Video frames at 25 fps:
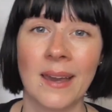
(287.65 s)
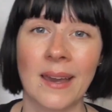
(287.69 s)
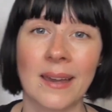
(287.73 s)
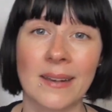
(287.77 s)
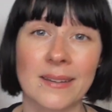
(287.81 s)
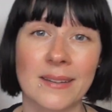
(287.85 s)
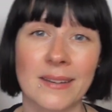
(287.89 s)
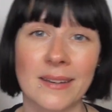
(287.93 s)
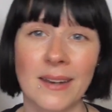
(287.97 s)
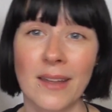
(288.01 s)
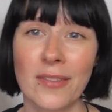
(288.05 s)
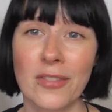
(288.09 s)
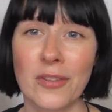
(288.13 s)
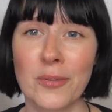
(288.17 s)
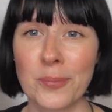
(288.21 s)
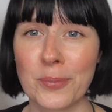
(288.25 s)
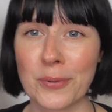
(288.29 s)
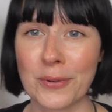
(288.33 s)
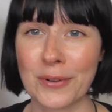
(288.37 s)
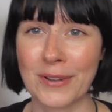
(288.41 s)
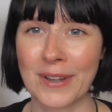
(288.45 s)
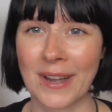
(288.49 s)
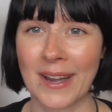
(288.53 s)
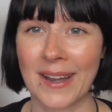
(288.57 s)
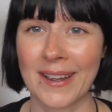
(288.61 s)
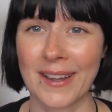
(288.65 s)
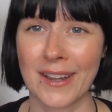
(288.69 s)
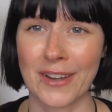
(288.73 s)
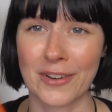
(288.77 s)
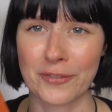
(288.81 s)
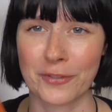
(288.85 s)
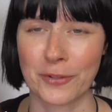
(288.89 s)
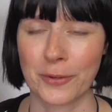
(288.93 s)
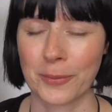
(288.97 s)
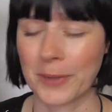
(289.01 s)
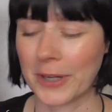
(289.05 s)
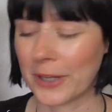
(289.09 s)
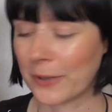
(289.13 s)
And another book I
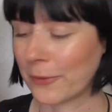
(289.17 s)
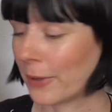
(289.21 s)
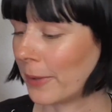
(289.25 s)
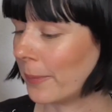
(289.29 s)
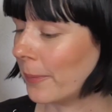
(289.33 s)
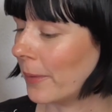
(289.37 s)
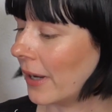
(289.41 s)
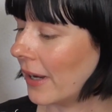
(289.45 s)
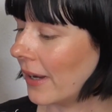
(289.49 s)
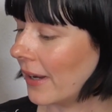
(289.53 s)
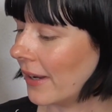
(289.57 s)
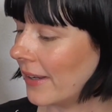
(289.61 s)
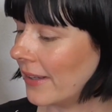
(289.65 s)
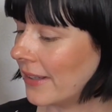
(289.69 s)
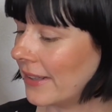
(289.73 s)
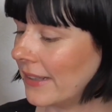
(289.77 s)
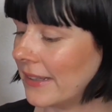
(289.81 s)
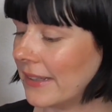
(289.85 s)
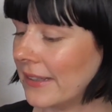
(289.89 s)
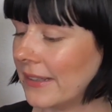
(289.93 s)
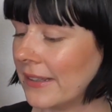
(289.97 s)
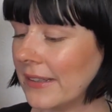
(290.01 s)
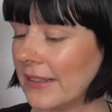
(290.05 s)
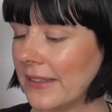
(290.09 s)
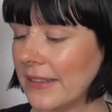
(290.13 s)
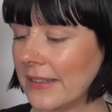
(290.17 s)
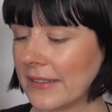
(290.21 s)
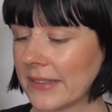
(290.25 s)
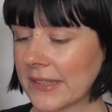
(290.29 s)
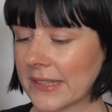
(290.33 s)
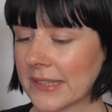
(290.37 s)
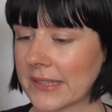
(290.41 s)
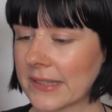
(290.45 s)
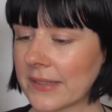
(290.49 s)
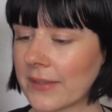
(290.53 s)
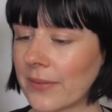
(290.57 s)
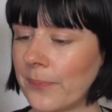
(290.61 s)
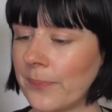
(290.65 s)
got from my grandma
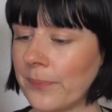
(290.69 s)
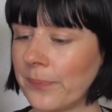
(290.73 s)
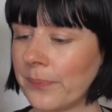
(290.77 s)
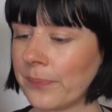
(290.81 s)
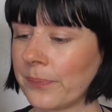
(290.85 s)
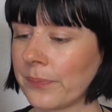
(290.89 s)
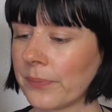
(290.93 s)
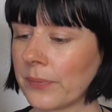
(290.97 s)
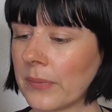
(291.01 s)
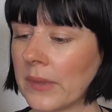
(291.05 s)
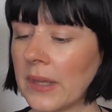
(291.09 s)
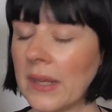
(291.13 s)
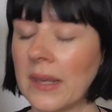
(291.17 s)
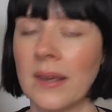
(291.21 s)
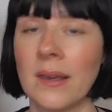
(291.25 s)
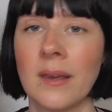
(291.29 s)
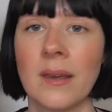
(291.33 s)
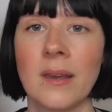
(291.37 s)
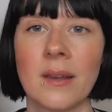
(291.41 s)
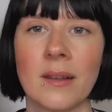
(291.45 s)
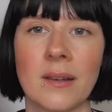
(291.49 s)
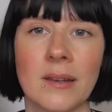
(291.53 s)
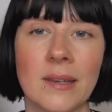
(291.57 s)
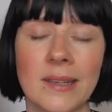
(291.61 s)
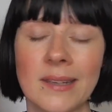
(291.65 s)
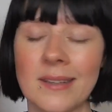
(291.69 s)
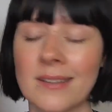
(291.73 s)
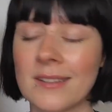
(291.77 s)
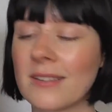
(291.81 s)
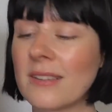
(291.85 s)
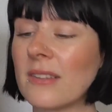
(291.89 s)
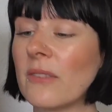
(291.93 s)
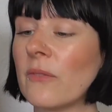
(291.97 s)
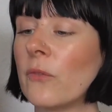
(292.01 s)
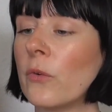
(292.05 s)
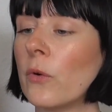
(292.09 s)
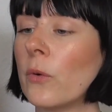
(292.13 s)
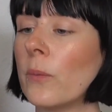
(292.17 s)
is
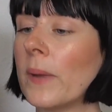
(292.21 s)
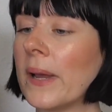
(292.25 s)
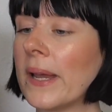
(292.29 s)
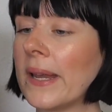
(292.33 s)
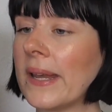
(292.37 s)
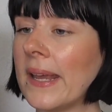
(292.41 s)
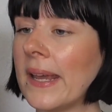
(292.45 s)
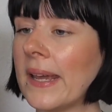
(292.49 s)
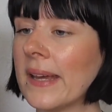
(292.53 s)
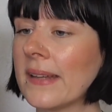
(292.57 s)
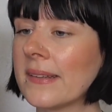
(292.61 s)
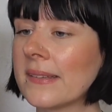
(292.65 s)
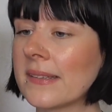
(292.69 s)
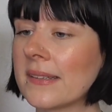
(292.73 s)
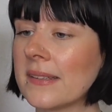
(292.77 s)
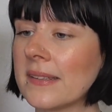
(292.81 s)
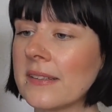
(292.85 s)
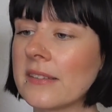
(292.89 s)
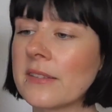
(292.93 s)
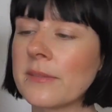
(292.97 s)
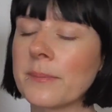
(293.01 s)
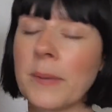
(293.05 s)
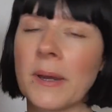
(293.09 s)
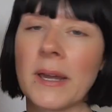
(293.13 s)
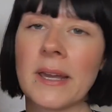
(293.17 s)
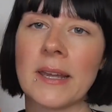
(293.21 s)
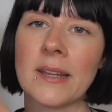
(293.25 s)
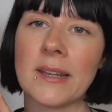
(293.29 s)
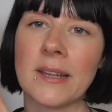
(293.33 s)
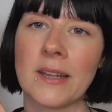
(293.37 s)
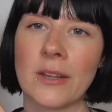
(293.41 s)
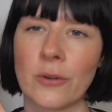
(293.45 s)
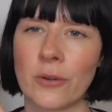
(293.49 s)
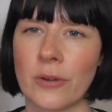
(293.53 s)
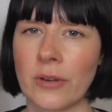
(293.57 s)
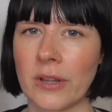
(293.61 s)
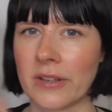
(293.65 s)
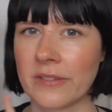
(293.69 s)
Links, wo mein Herz ist by
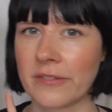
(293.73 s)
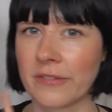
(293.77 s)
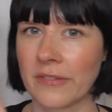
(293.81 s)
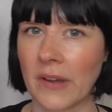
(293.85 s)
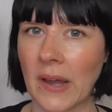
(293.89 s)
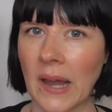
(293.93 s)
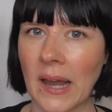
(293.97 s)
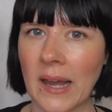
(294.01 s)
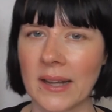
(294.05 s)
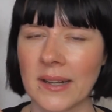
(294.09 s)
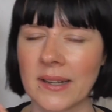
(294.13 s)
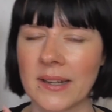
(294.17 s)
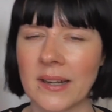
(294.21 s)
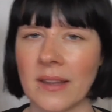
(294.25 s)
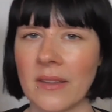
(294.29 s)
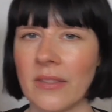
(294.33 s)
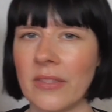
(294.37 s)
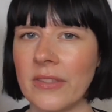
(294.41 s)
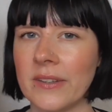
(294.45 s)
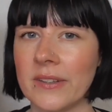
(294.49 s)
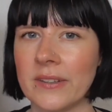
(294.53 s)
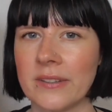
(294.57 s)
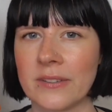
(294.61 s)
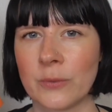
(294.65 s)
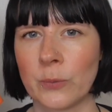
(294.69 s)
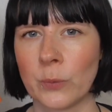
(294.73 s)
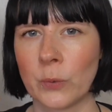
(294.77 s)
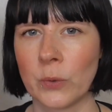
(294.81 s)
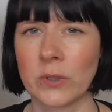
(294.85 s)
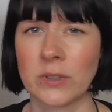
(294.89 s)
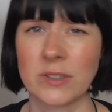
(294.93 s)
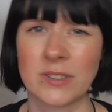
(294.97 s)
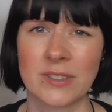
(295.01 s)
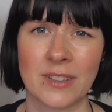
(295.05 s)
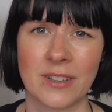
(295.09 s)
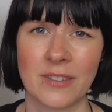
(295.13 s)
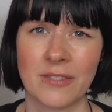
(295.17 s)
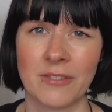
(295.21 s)
Leonard Frank. This
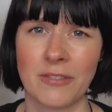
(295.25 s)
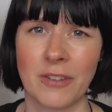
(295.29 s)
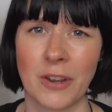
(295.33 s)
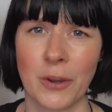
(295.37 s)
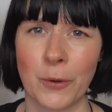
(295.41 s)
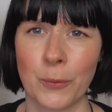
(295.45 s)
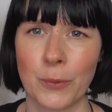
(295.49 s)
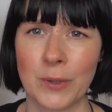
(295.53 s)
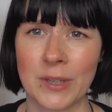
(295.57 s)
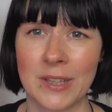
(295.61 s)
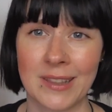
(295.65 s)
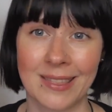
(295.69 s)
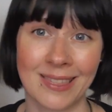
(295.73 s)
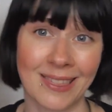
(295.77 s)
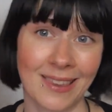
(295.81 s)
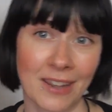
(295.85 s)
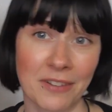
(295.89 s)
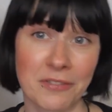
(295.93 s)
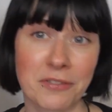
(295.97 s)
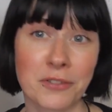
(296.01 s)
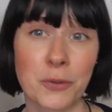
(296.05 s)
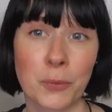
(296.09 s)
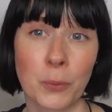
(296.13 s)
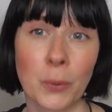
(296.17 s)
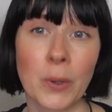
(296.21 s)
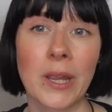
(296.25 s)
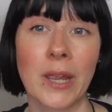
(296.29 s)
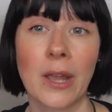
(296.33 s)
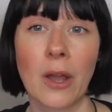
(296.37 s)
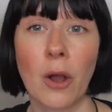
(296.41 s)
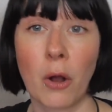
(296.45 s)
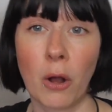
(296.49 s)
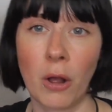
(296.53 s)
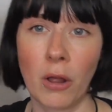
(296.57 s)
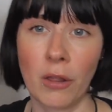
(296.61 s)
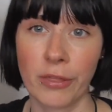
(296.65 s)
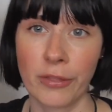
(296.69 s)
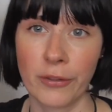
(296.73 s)
was a very left-wing
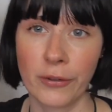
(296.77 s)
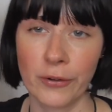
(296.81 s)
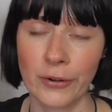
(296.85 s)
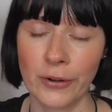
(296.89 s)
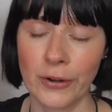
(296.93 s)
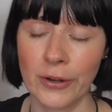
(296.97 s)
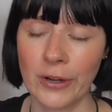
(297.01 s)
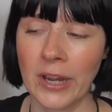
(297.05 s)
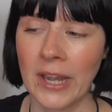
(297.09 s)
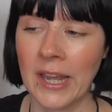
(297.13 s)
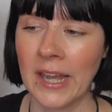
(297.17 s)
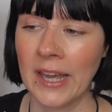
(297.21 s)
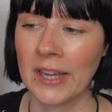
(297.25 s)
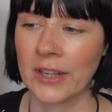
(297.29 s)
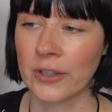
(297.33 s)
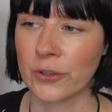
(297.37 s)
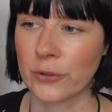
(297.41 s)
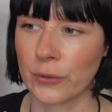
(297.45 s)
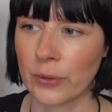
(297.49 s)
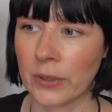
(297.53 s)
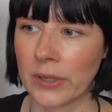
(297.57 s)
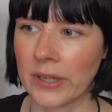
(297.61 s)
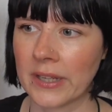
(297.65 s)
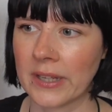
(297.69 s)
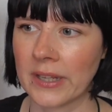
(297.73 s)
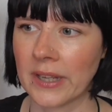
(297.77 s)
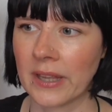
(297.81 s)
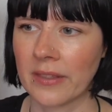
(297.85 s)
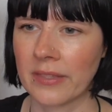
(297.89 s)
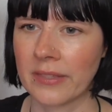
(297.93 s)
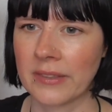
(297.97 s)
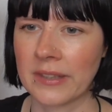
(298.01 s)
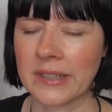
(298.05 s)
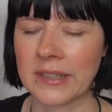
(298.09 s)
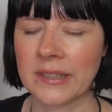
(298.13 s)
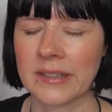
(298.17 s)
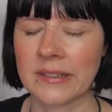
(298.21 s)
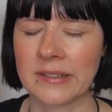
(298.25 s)
author during
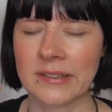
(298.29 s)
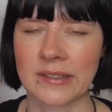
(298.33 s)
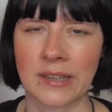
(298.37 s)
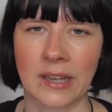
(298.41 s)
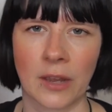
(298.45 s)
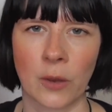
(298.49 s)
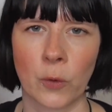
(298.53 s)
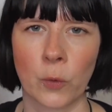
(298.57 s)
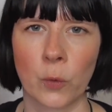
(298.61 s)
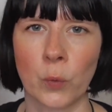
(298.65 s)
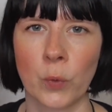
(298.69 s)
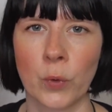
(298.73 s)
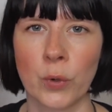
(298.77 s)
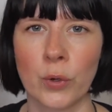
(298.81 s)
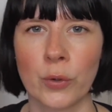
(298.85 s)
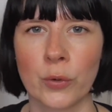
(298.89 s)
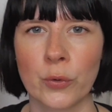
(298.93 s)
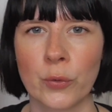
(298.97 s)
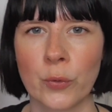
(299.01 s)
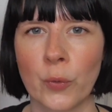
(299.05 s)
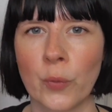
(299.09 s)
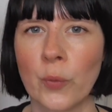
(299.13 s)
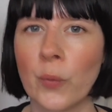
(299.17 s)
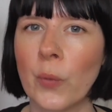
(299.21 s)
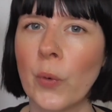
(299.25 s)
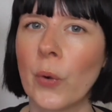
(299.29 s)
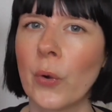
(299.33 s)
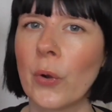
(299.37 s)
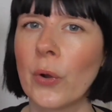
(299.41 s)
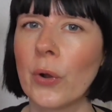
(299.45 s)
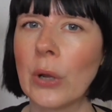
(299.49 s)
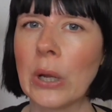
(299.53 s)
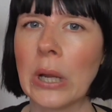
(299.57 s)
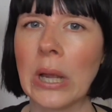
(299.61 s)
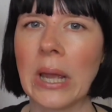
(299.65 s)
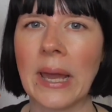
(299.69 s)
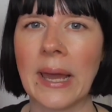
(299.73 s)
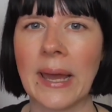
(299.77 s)
the Second World
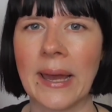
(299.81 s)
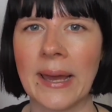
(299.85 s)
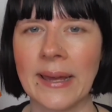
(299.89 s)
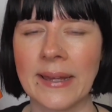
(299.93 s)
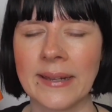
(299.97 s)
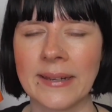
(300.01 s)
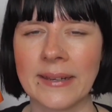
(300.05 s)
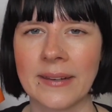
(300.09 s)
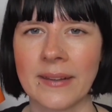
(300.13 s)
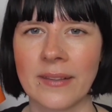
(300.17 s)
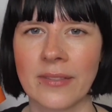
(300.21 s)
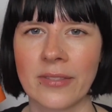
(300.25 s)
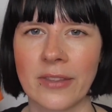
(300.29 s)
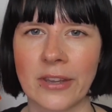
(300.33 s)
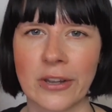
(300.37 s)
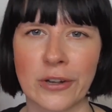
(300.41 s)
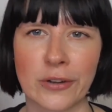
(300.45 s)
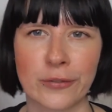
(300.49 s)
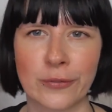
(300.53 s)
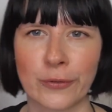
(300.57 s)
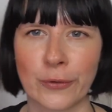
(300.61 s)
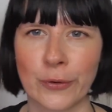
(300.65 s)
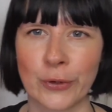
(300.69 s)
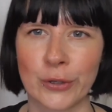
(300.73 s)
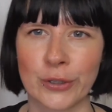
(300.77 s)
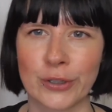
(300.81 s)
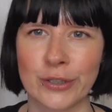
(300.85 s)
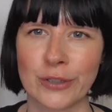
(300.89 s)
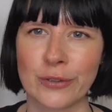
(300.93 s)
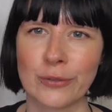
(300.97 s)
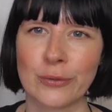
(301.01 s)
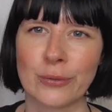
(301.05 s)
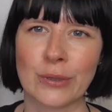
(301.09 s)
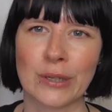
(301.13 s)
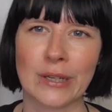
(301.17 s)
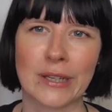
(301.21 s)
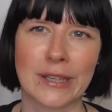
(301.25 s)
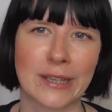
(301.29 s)
War and therefore
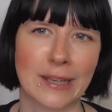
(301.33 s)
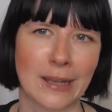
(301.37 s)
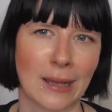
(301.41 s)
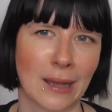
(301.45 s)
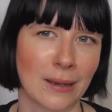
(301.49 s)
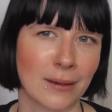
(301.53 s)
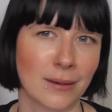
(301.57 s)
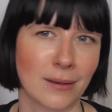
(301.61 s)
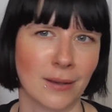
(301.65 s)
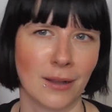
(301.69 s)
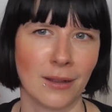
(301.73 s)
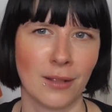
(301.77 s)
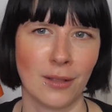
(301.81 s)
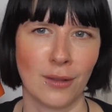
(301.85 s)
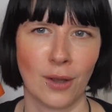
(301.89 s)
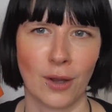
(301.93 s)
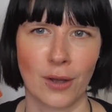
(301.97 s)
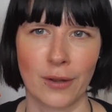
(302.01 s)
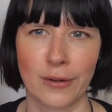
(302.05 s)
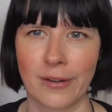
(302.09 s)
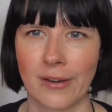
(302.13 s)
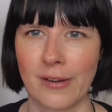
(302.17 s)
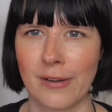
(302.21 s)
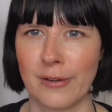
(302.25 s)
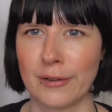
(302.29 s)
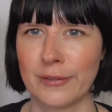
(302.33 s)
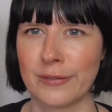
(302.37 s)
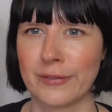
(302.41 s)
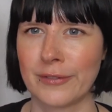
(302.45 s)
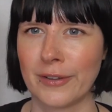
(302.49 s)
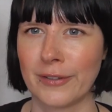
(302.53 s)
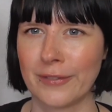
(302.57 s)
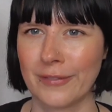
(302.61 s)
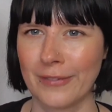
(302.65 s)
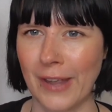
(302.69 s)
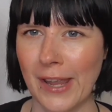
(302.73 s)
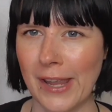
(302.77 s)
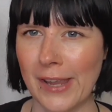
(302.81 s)
didn't really get a lot of
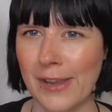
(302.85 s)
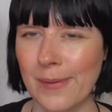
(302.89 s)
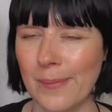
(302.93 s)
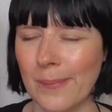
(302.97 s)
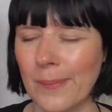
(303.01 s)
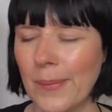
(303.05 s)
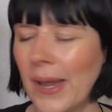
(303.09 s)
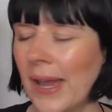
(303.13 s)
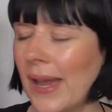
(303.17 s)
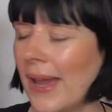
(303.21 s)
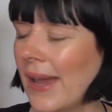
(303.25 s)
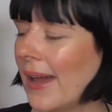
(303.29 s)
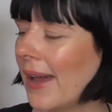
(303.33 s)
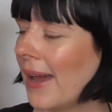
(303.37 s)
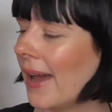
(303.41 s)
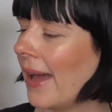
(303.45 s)
fame.